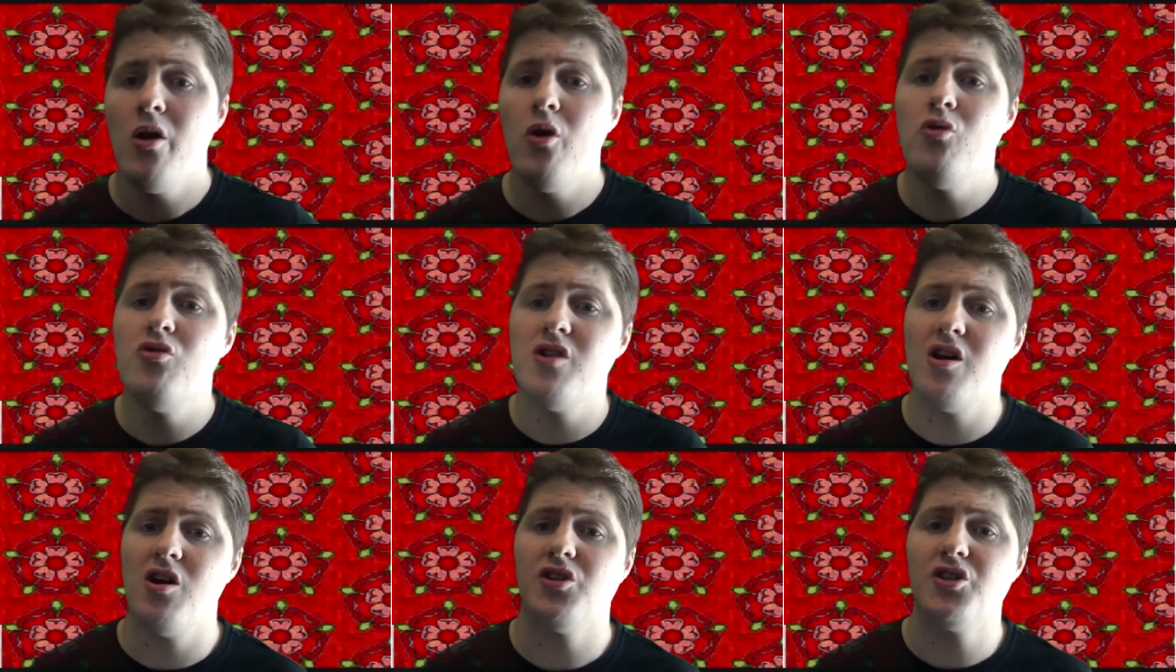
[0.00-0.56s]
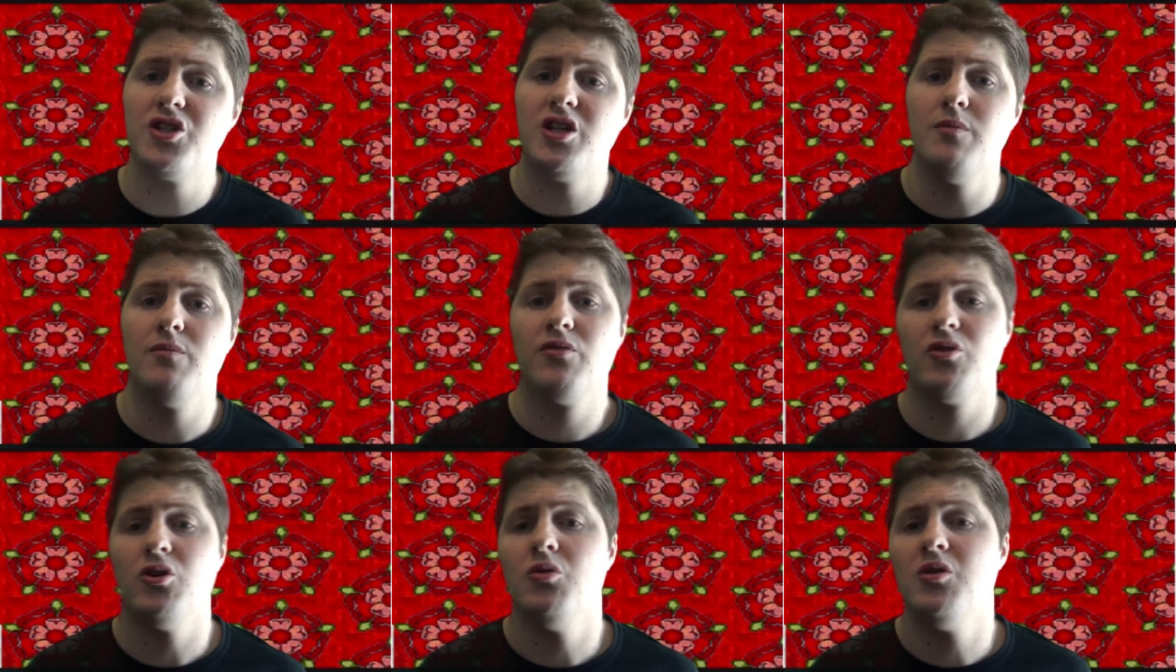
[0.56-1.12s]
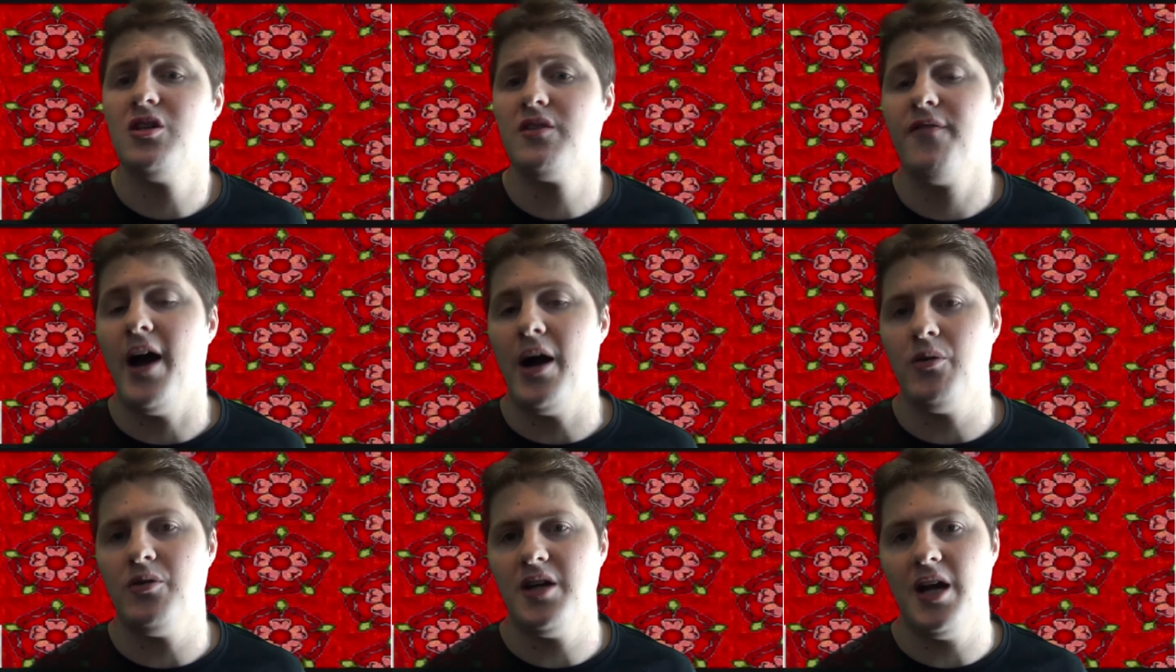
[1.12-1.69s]
who nursed him through his
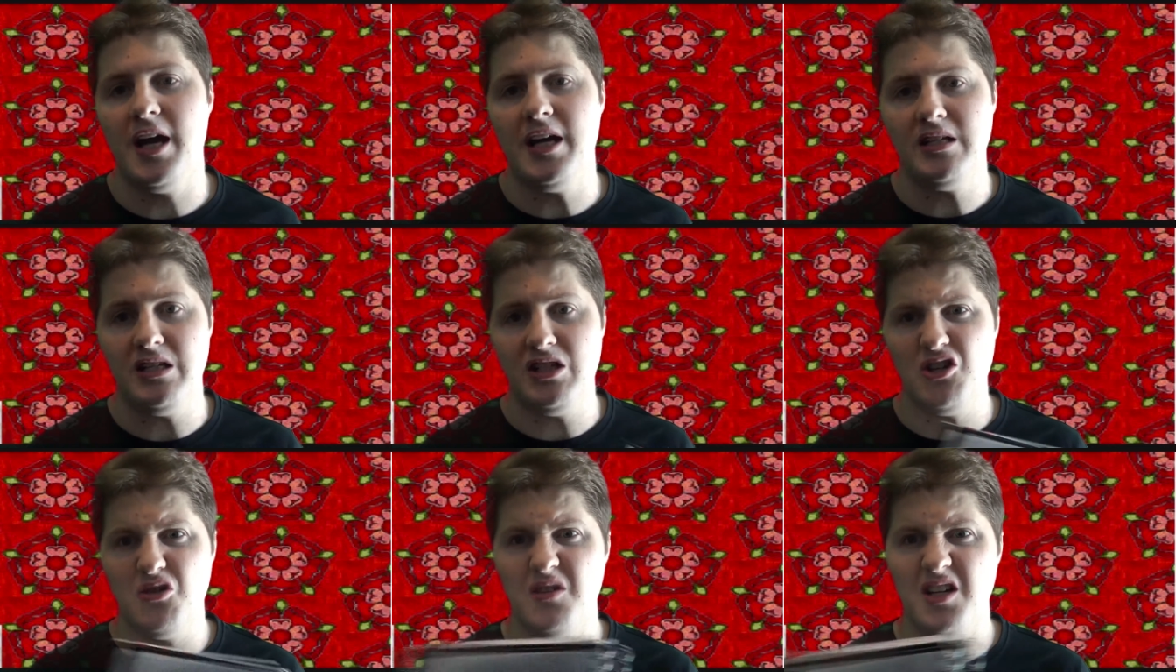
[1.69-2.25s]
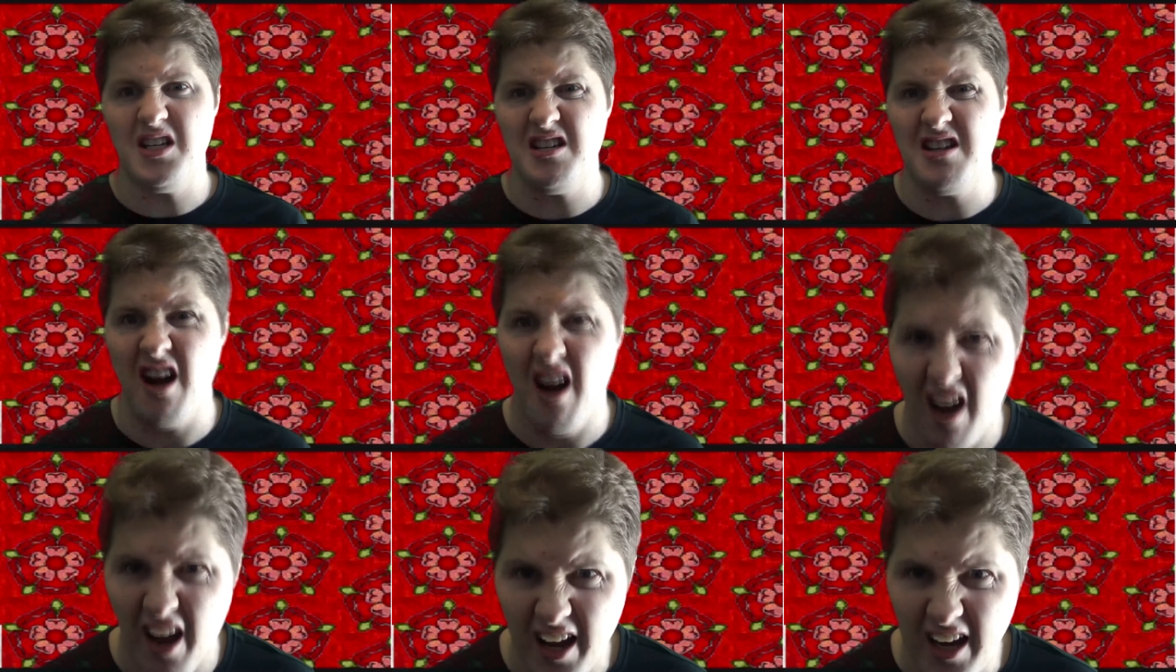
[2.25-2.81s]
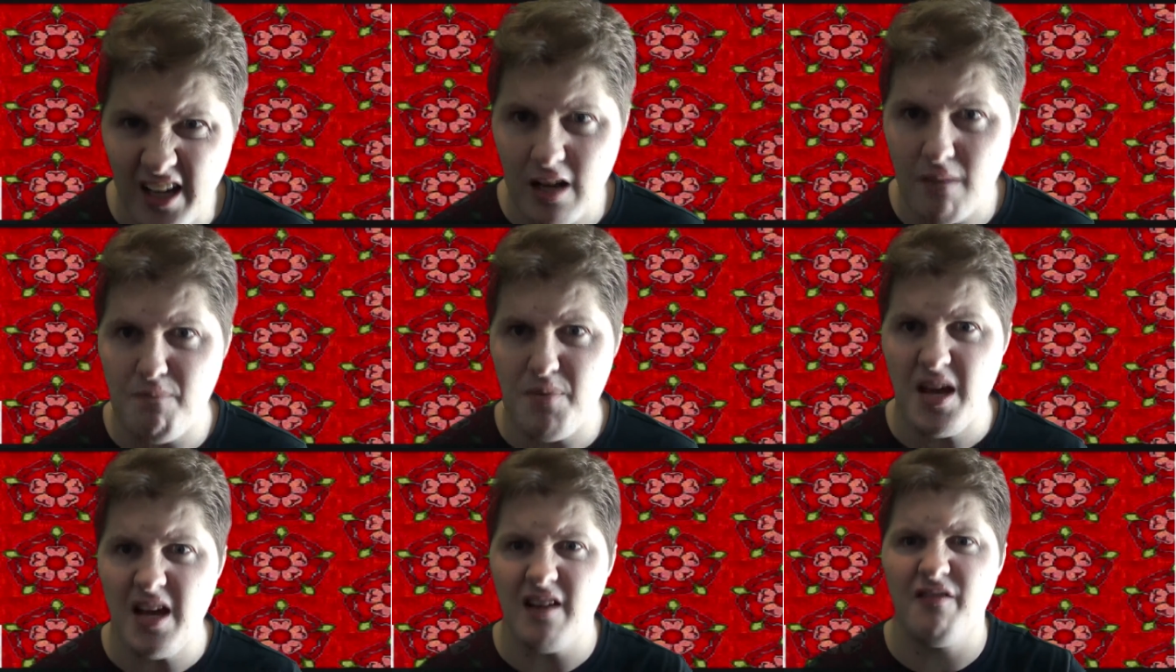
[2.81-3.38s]
final days until he died, a
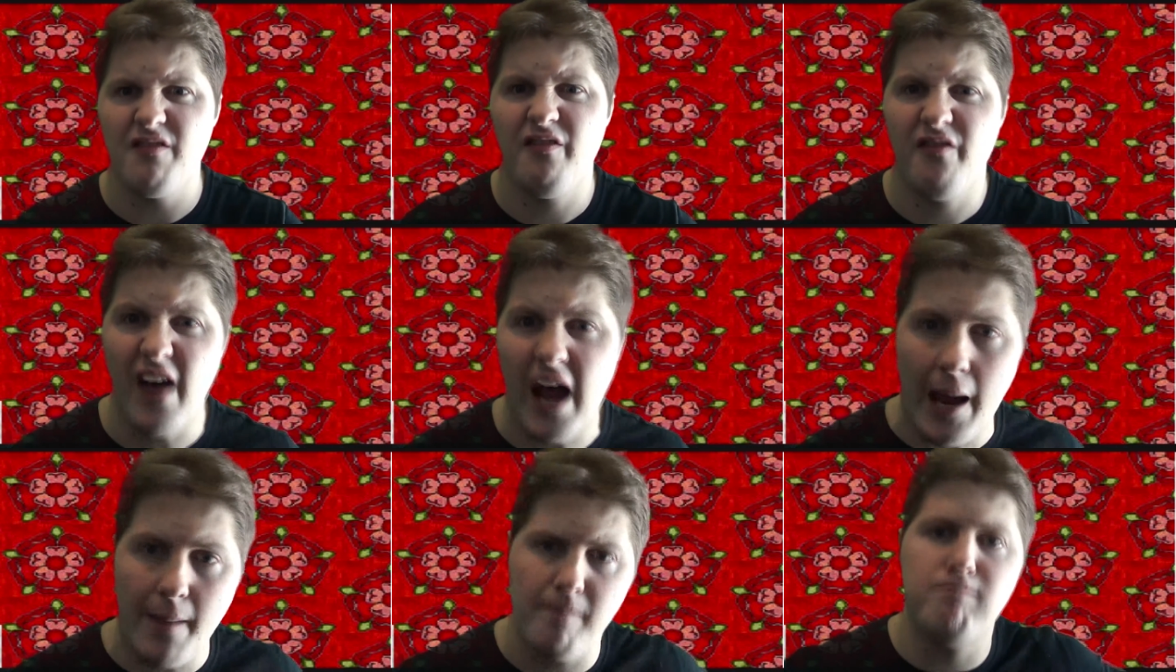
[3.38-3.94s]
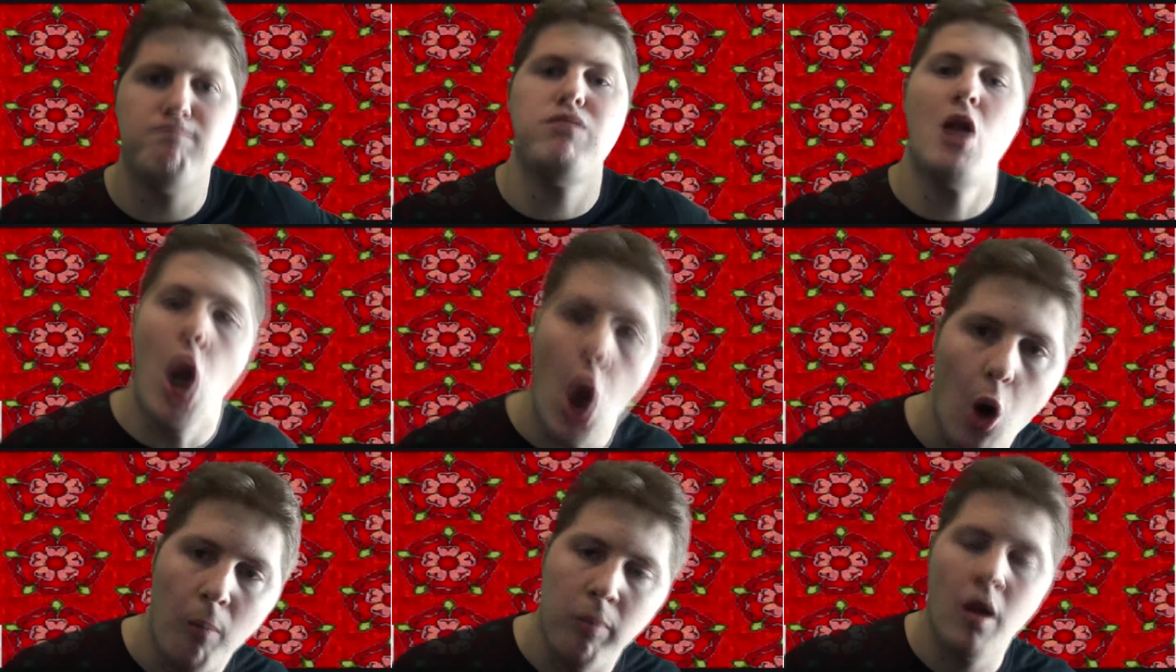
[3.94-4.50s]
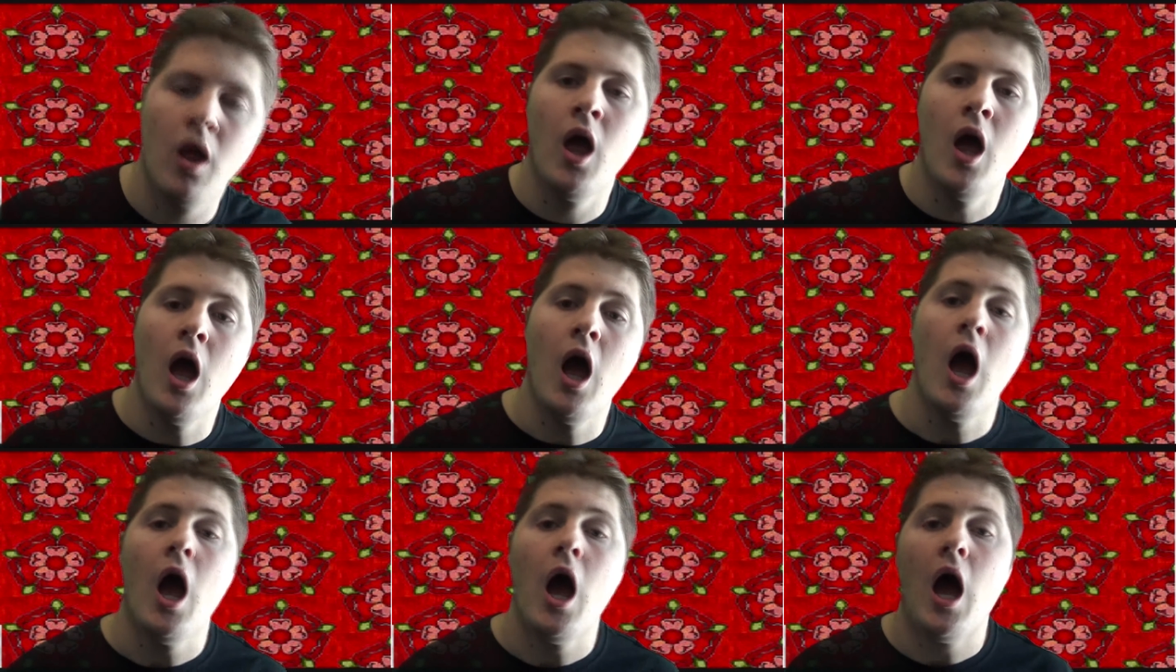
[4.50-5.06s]
big fat blob.
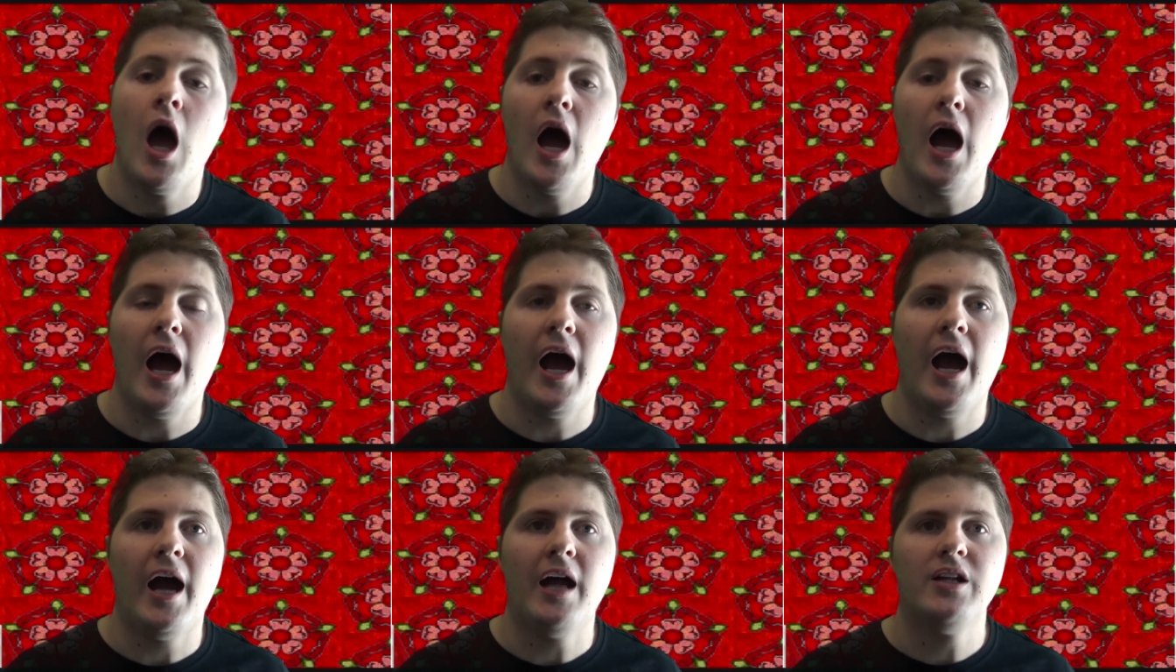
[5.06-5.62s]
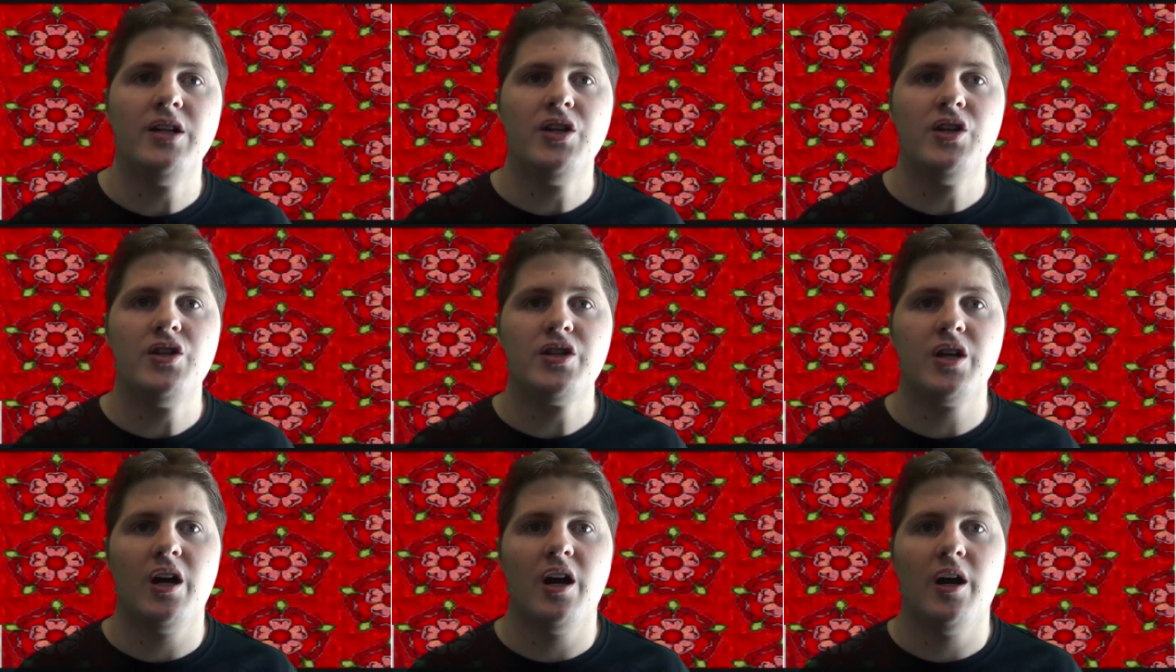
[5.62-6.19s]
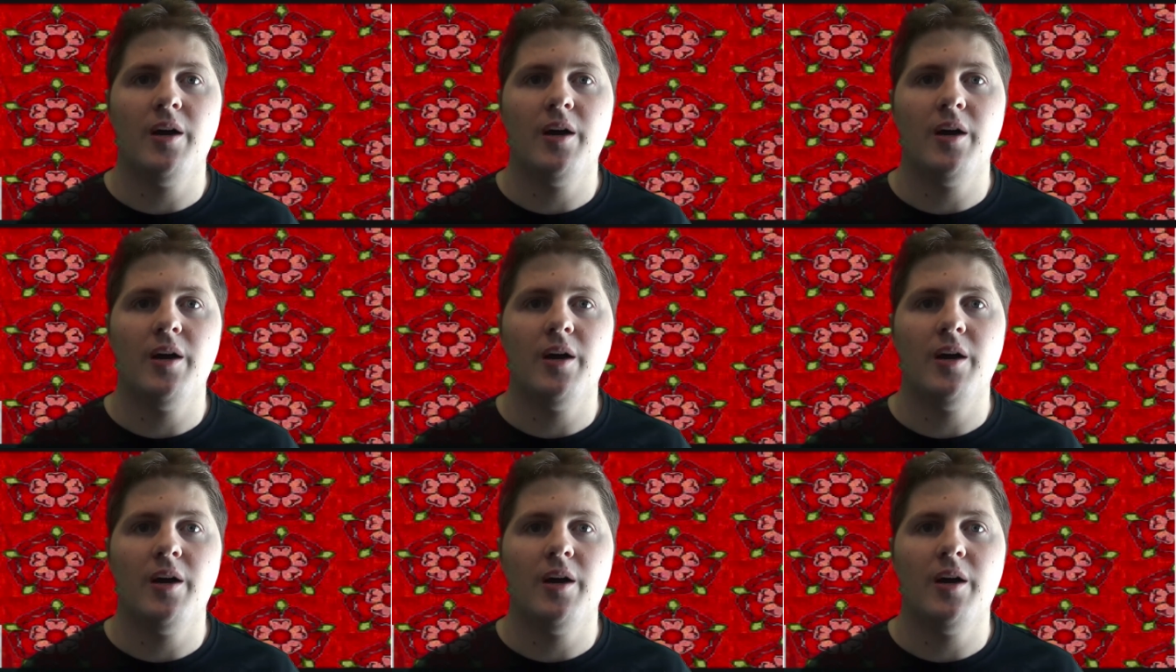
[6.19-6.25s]
And